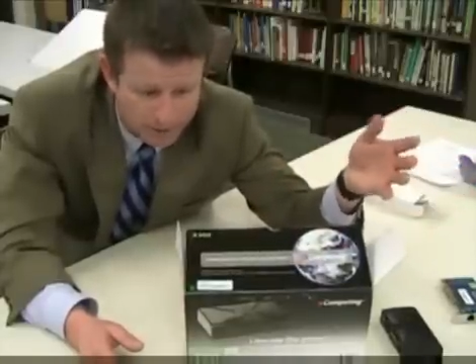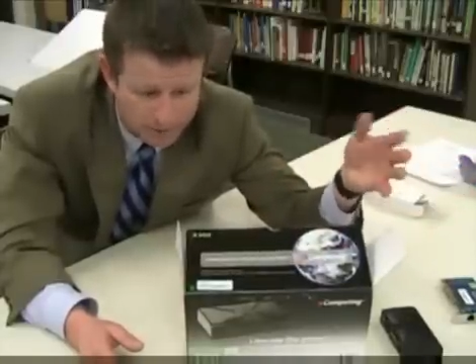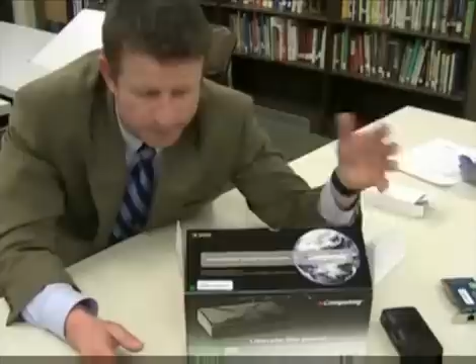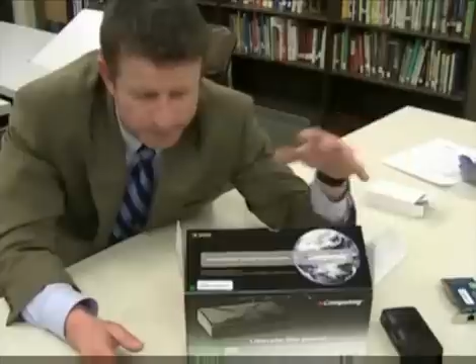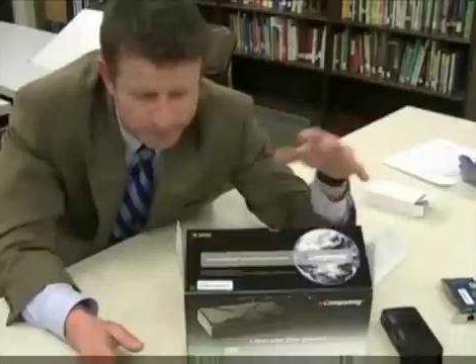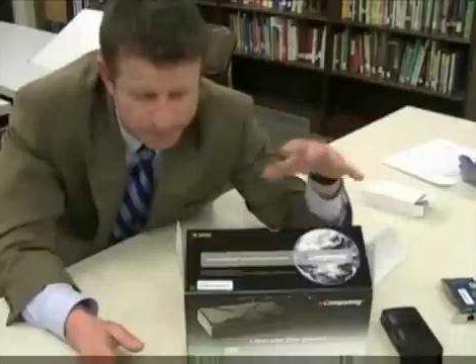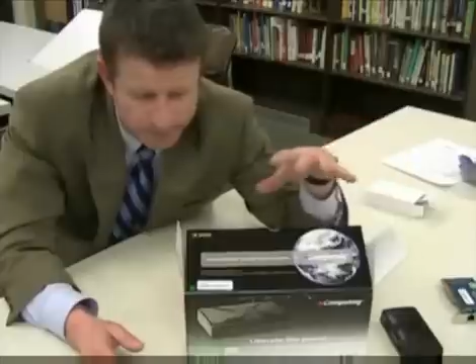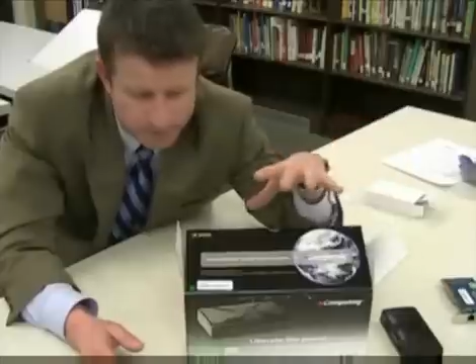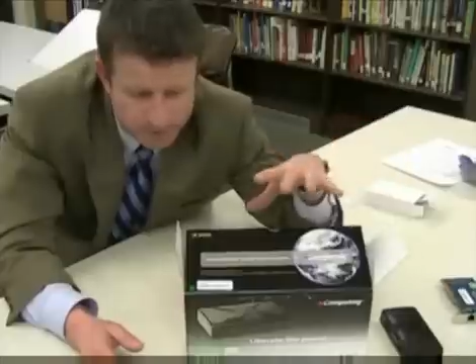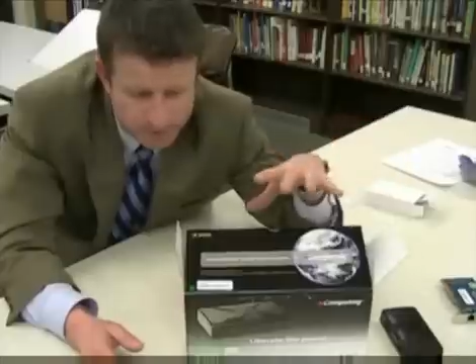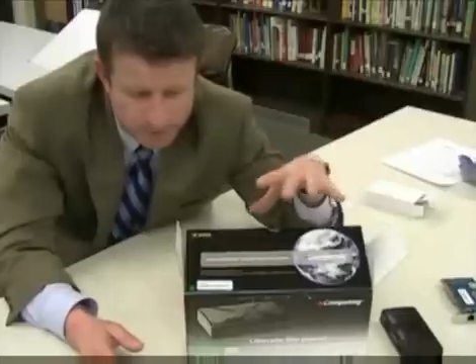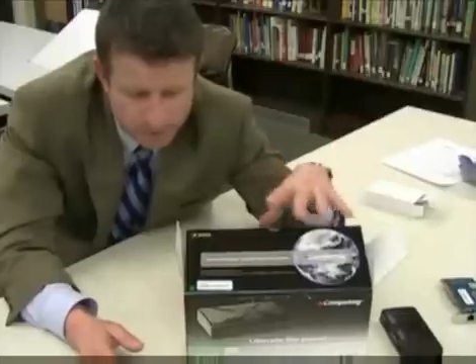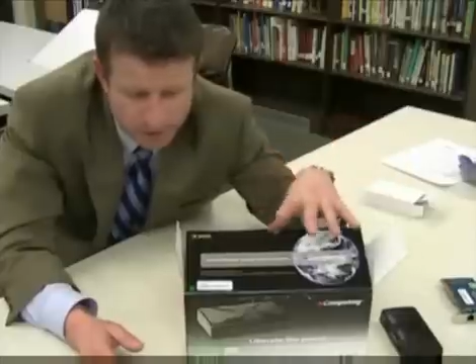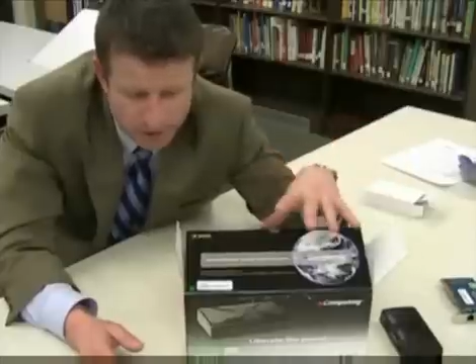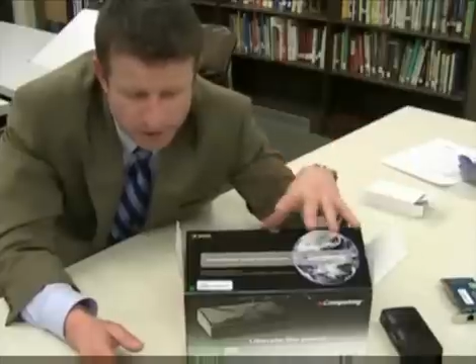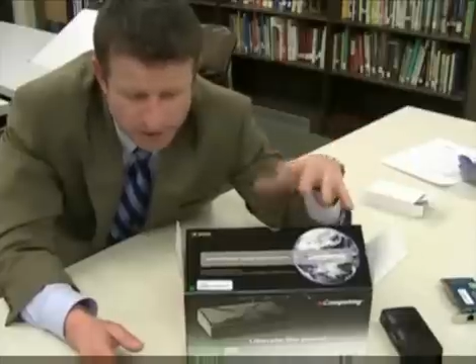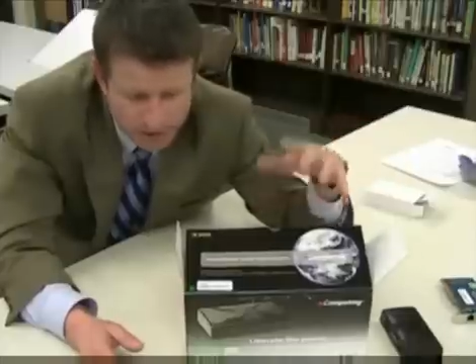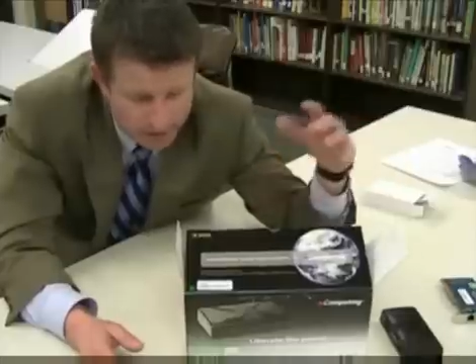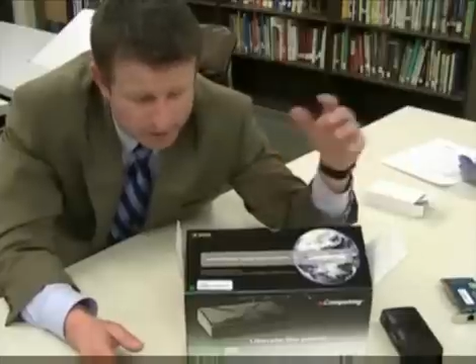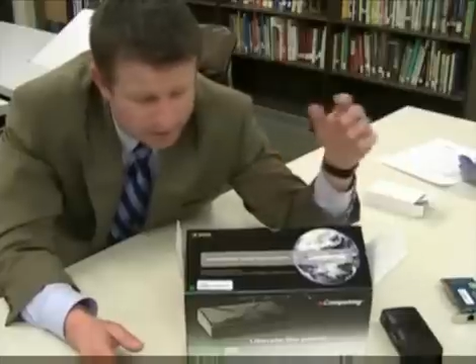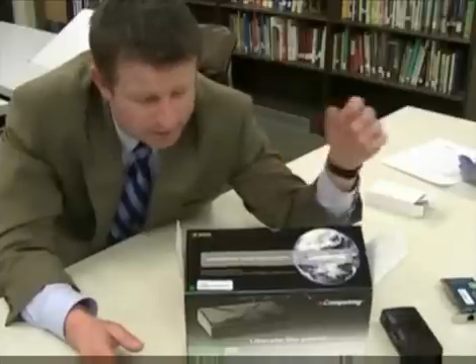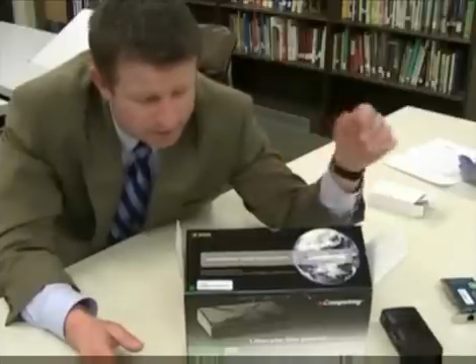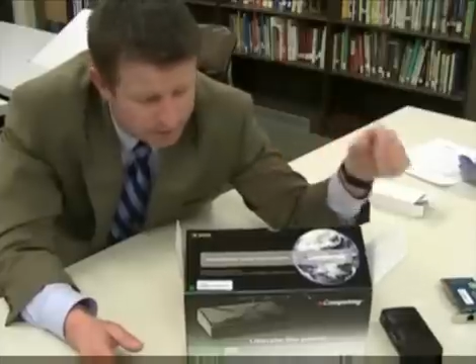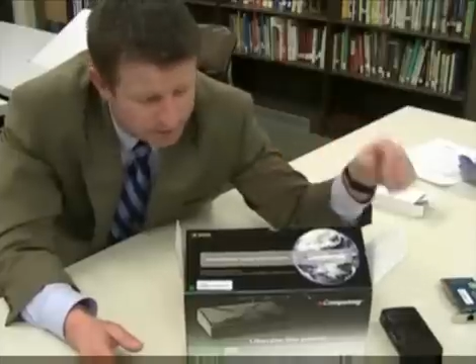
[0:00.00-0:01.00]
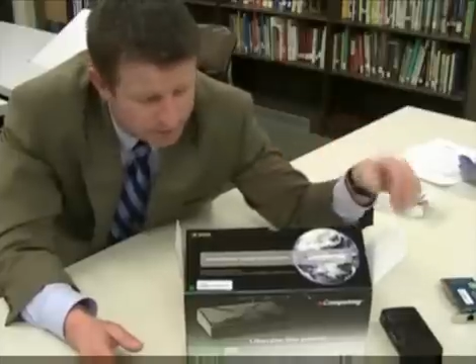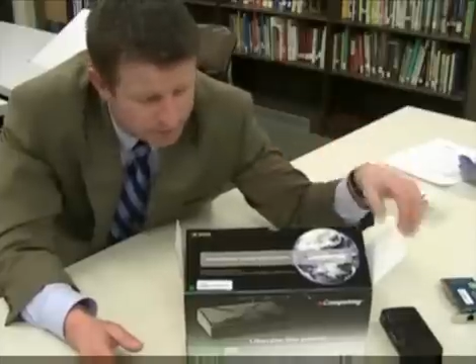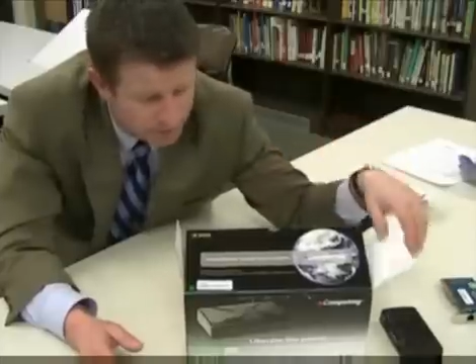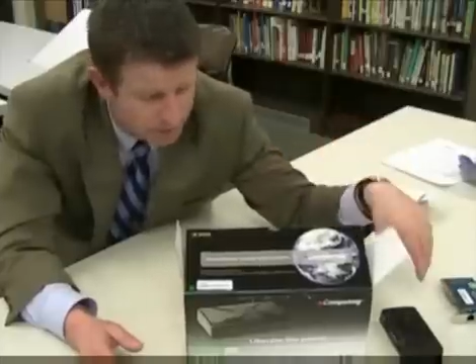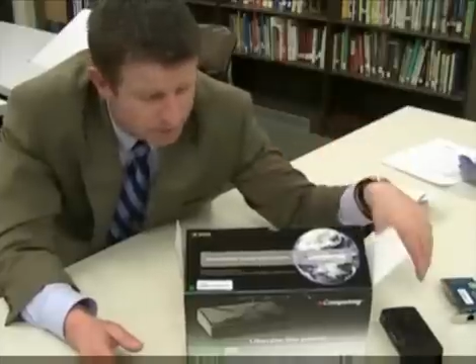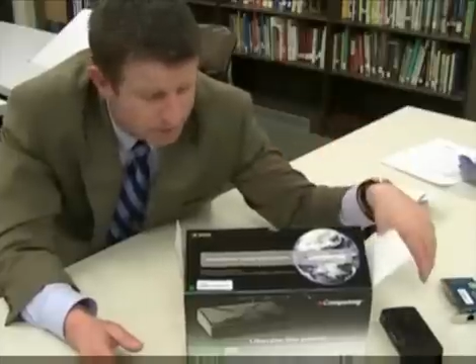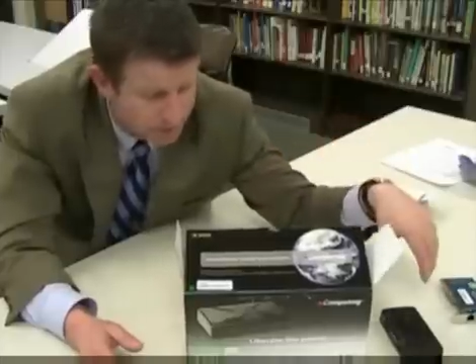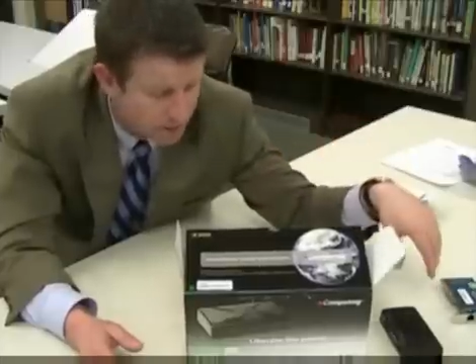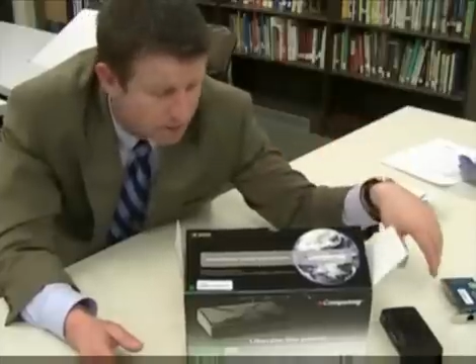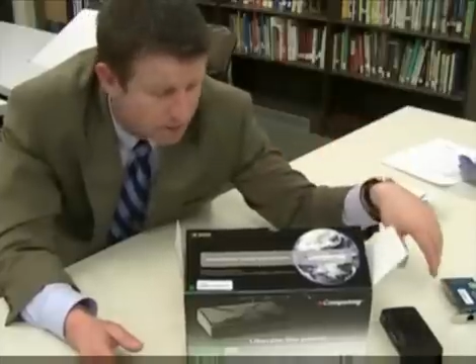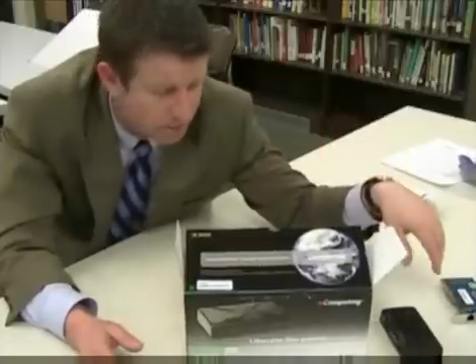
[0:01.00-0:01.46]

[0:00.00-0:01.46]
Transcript: This is a product that's really